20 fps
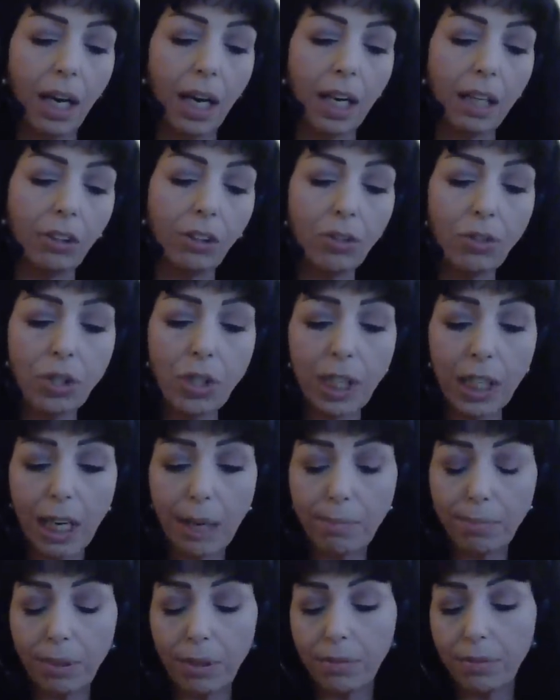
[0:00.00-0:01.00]
loosening
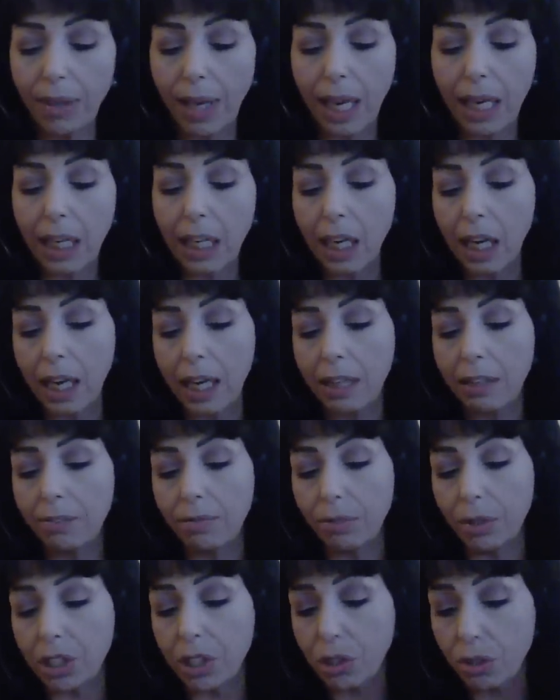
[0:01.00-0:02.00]
up of any kind
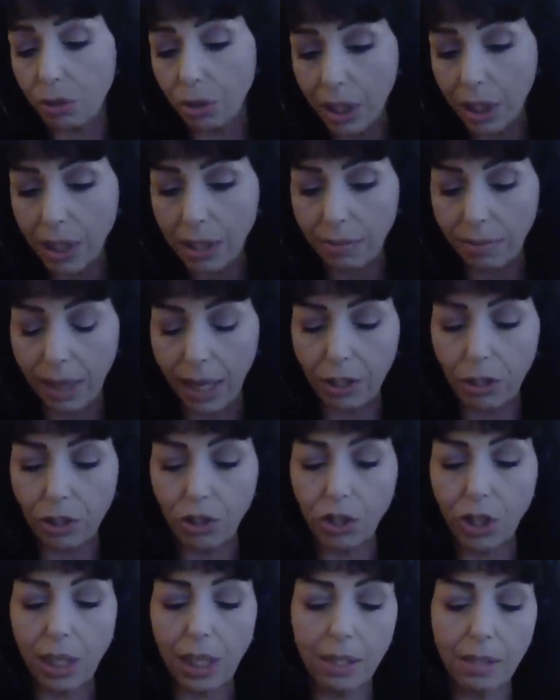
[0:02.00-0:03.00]
of restrictive
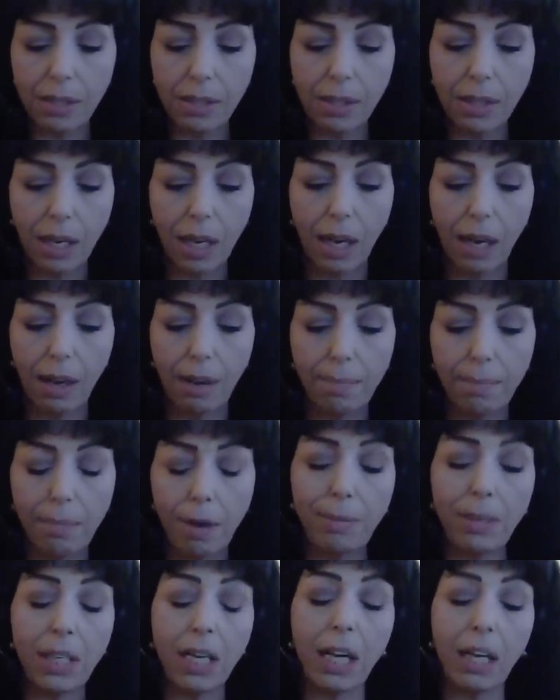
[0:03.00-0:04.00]
energies,
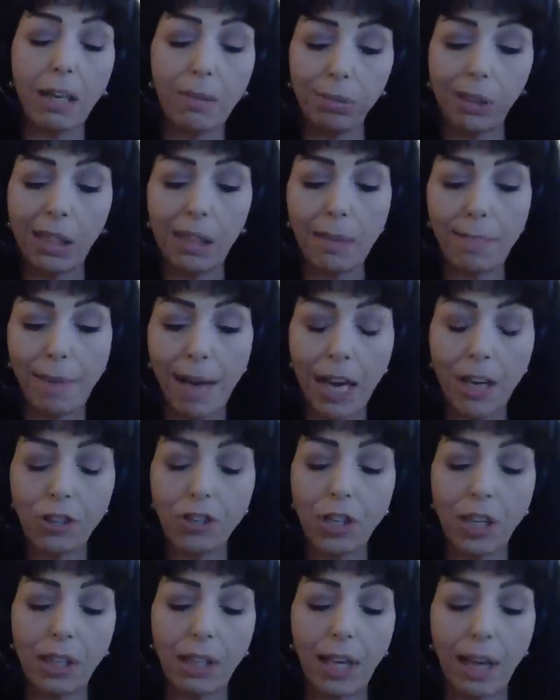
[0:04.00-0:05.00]
maybe not completely
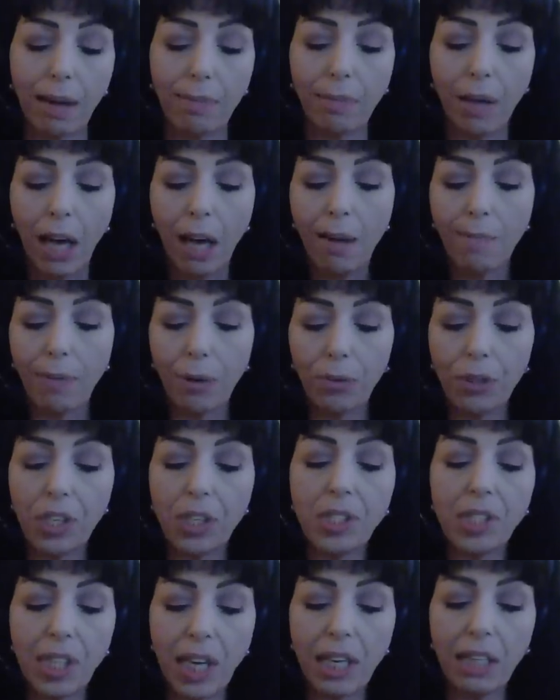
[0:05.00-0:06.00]
banishing them. But when the
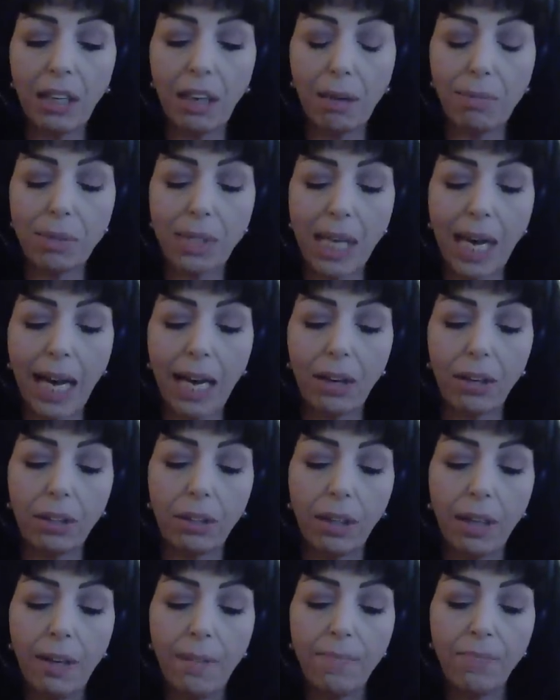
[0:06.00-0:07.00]
Sun comes
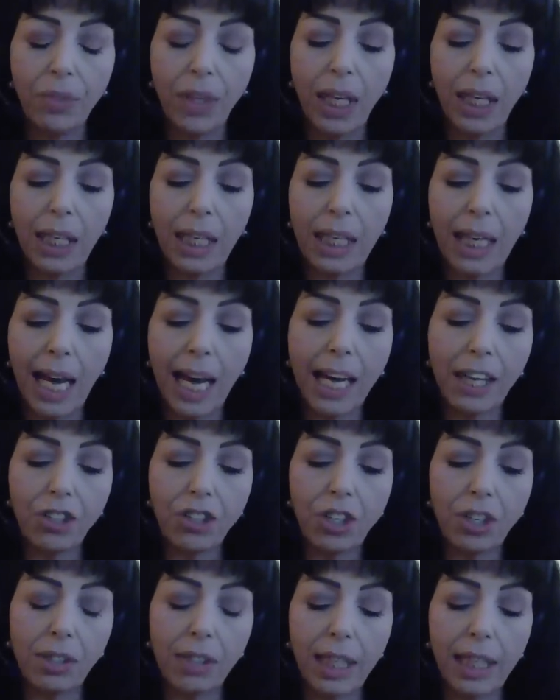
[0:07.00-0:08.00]
out, it
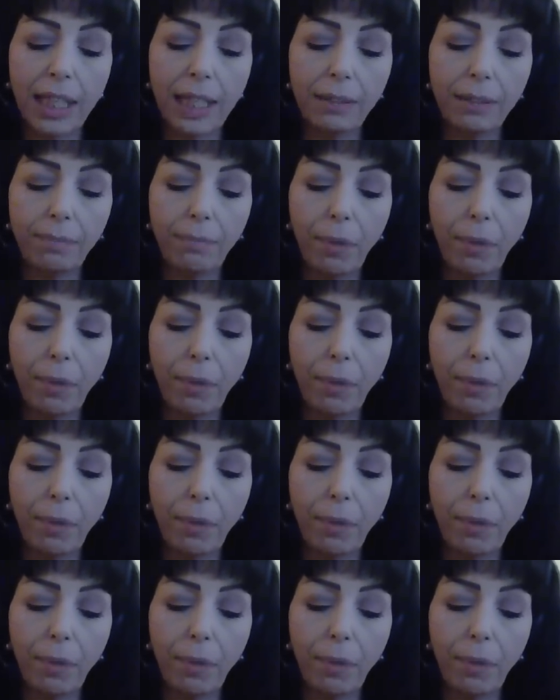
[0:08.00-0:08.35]
actually